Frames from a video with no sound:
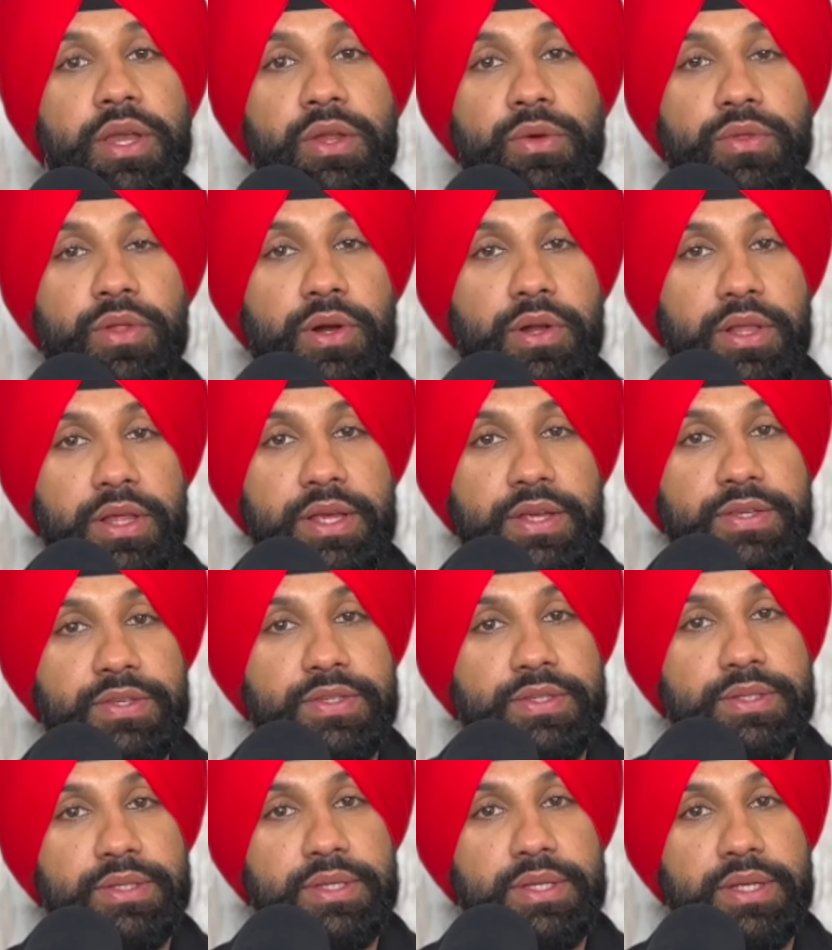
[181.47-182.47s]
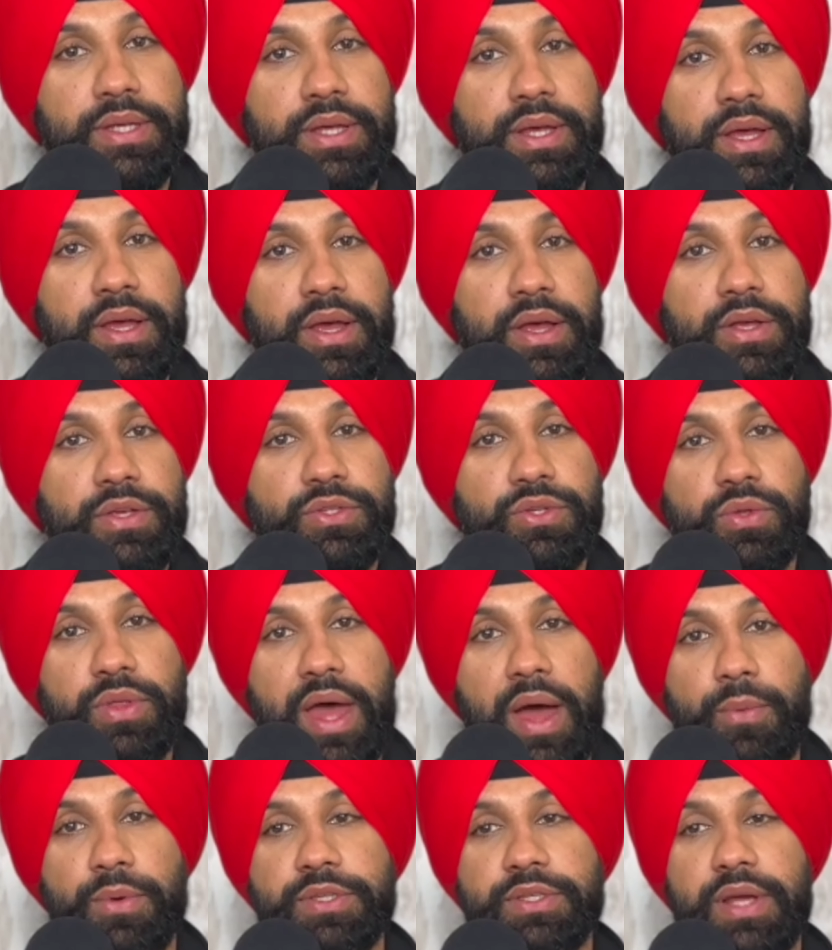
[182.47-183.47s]
their lease. So
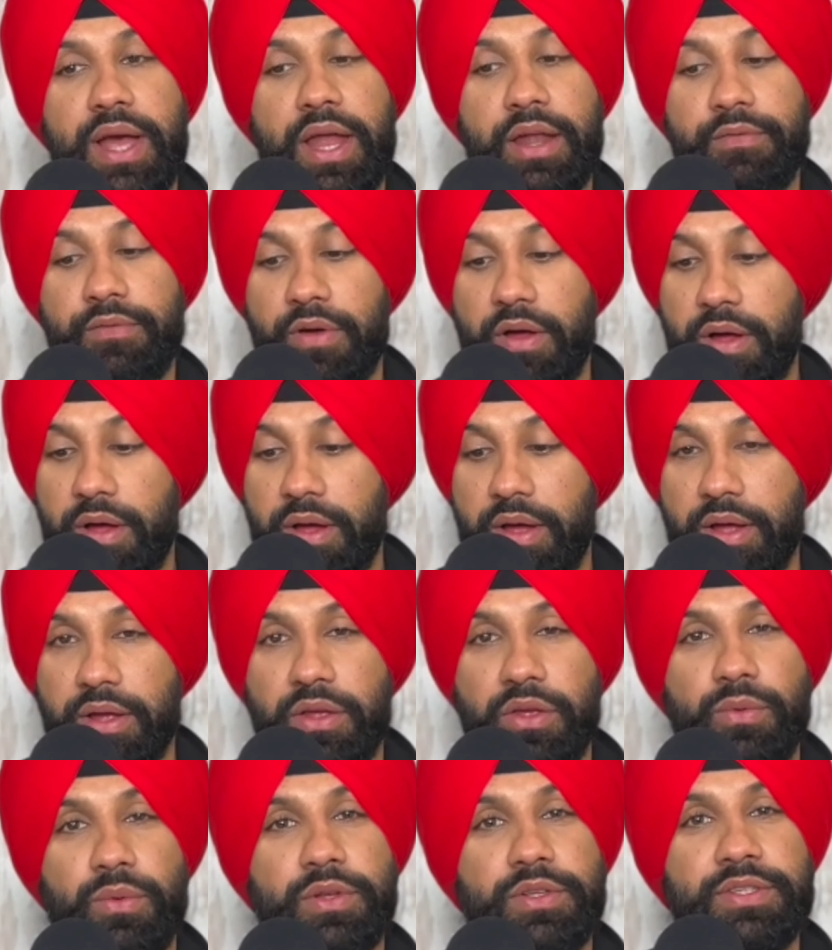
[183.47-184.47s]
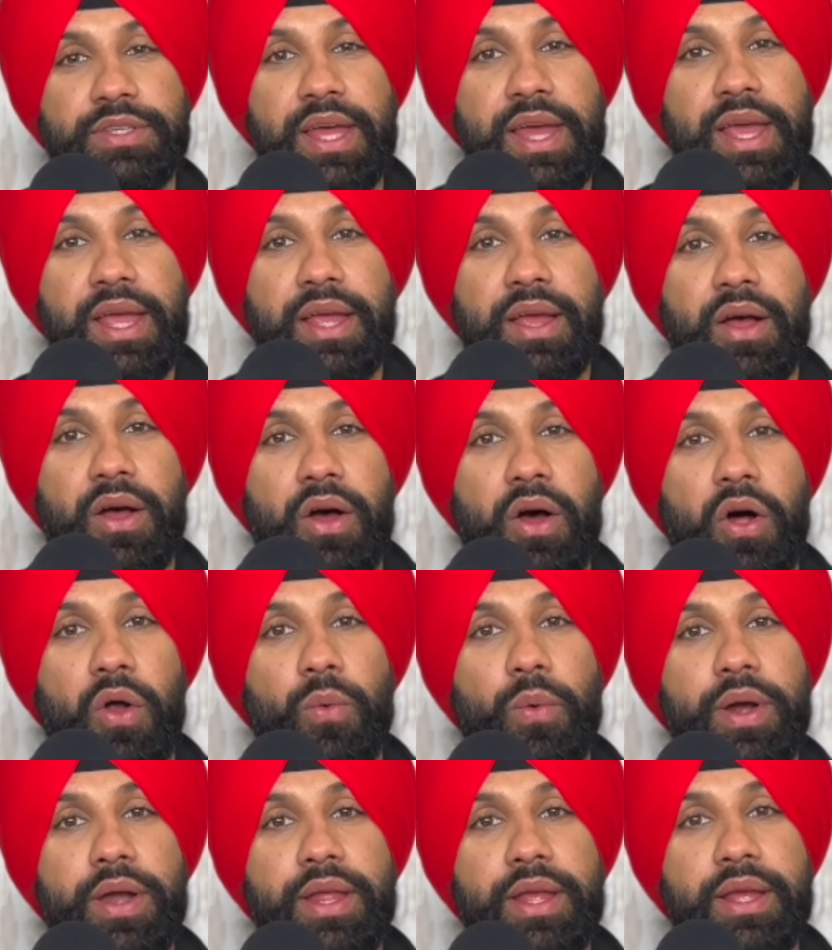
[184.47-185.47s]
that was kind of you would say,
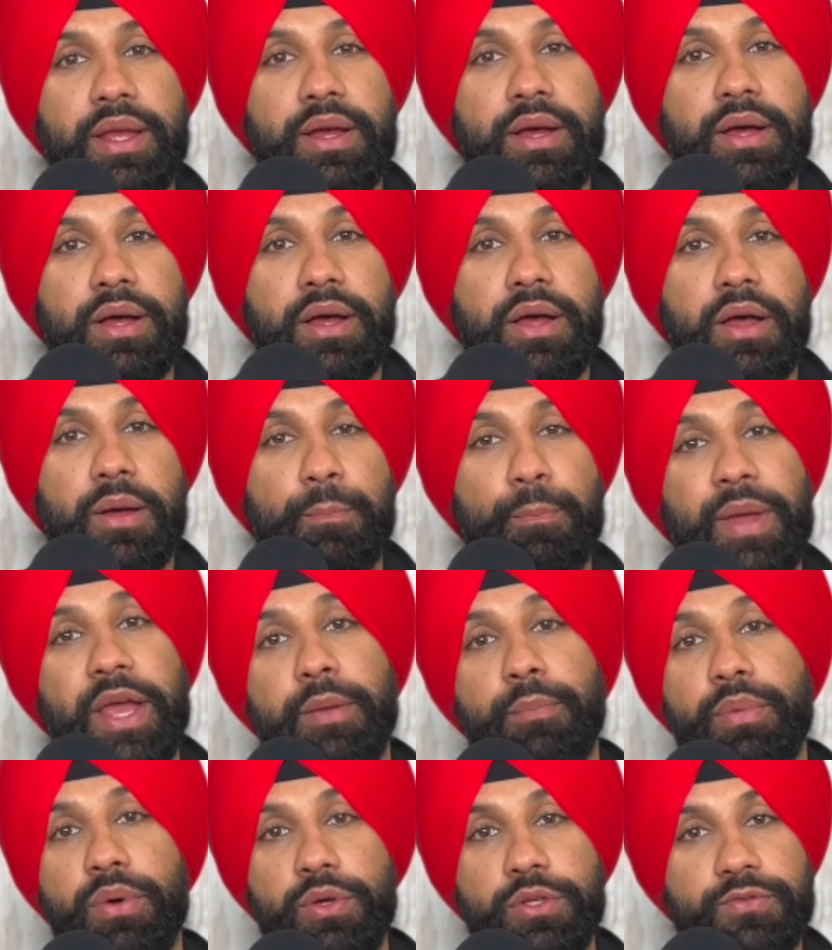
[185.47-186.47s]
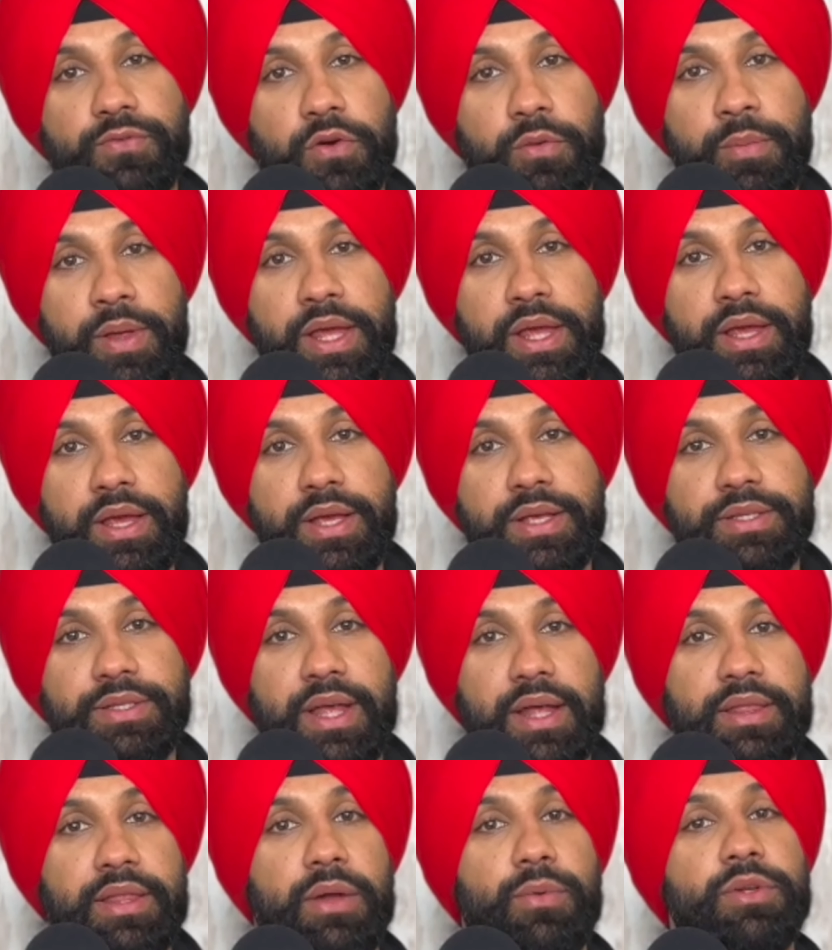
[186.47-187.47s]
already a big boost for me, is
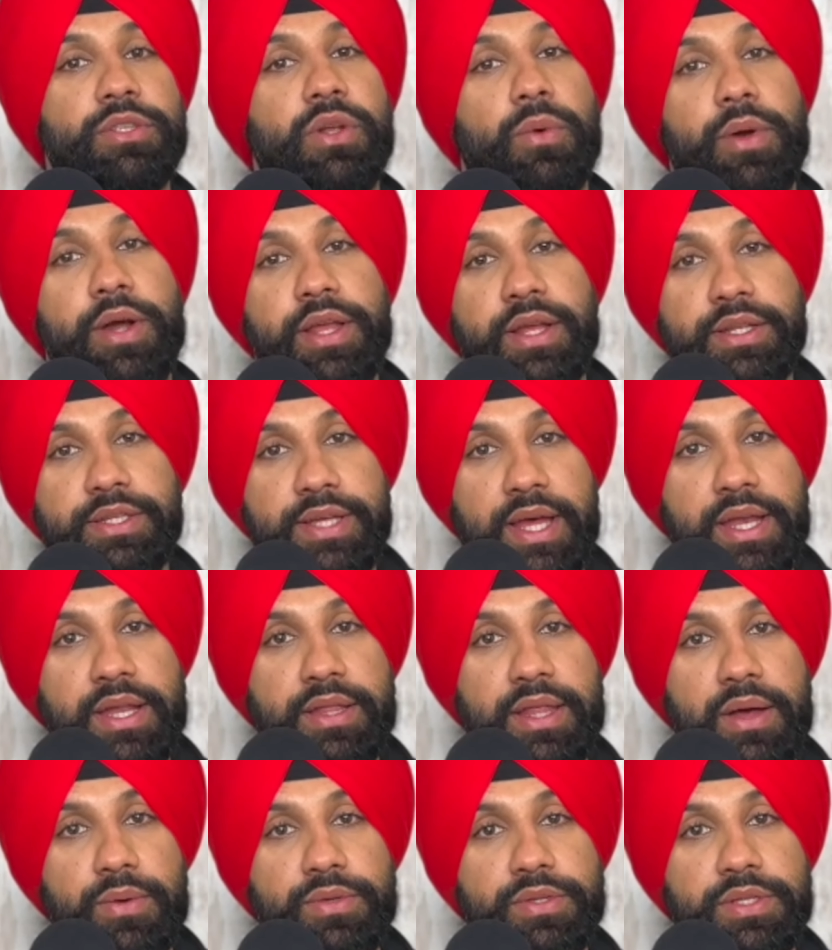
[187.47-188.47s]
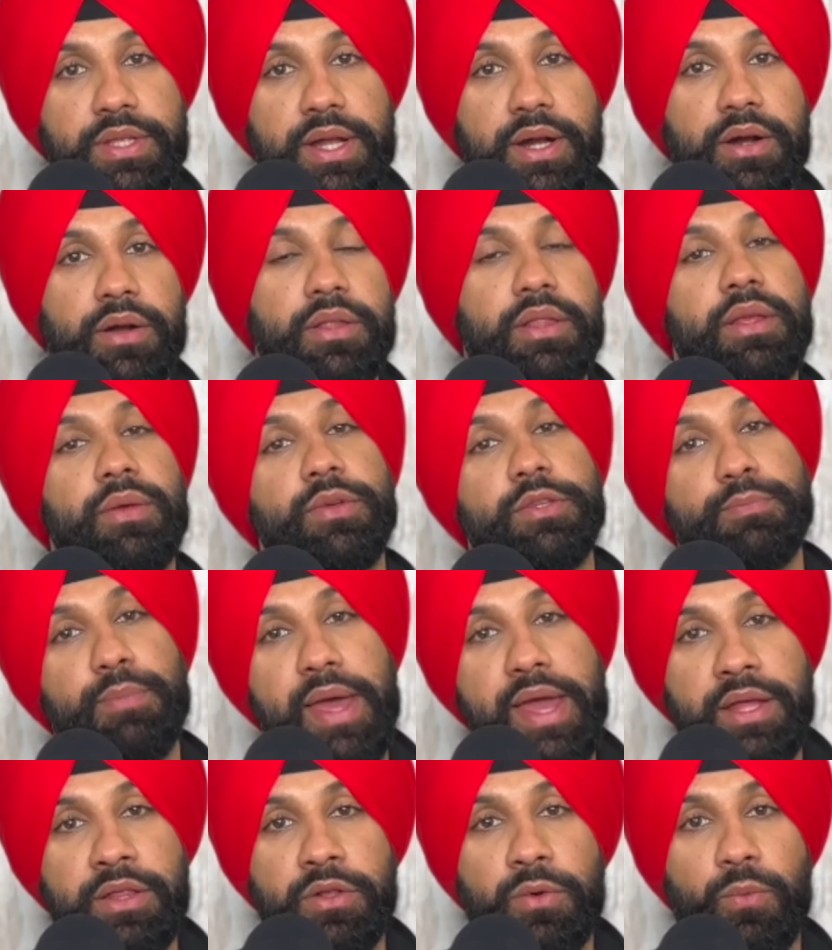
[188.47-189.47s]
that there was already a tenant that was there. He was
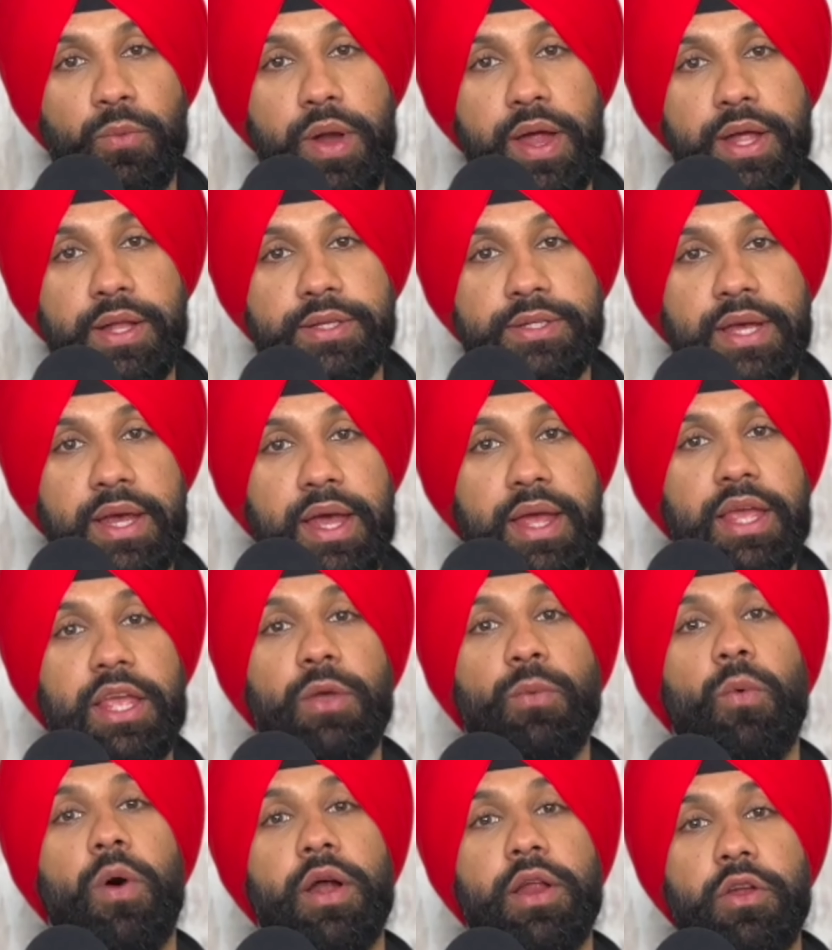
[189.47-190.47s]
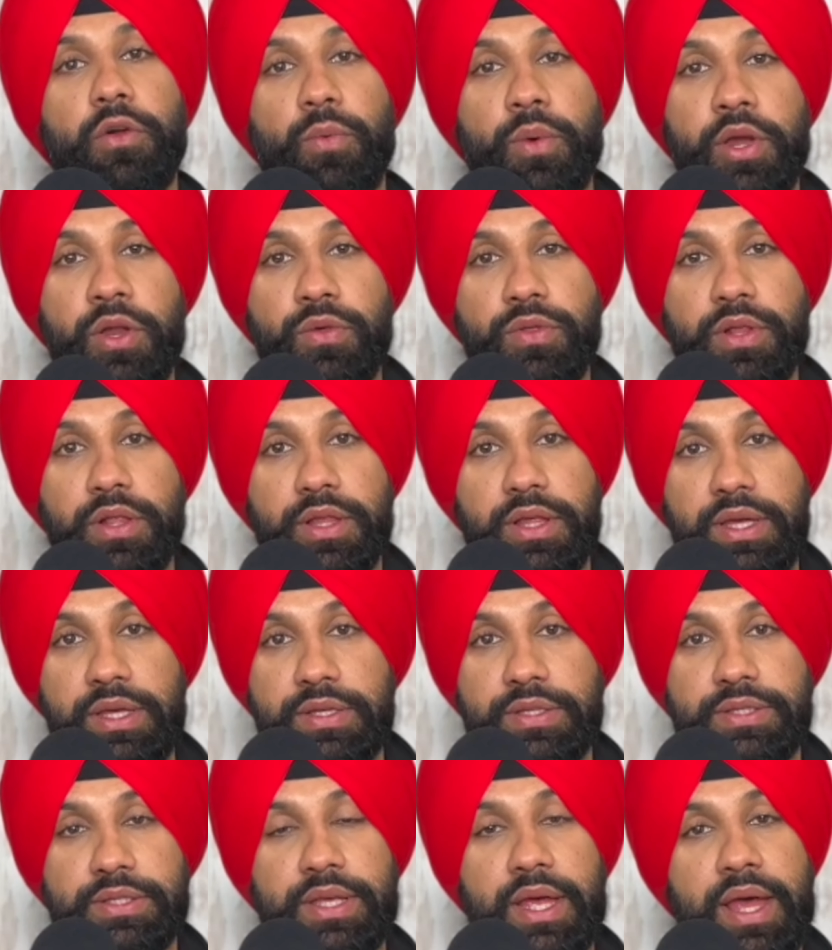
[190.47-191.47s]
paying the rent. He wanted to renew the
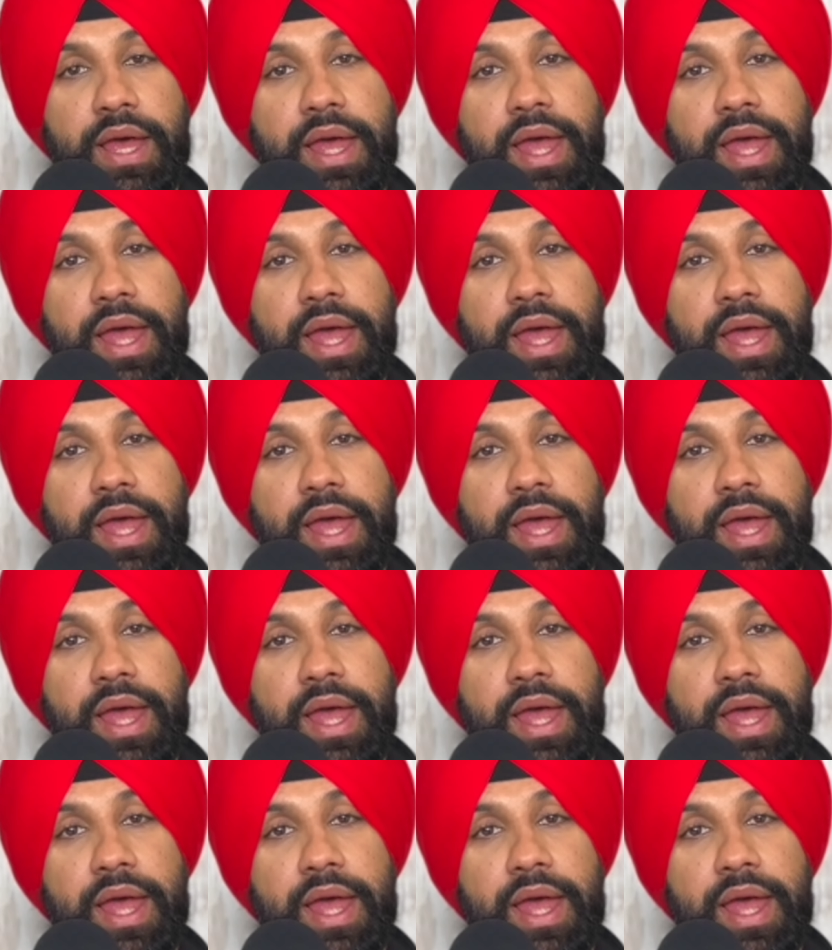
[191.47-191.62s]
lease.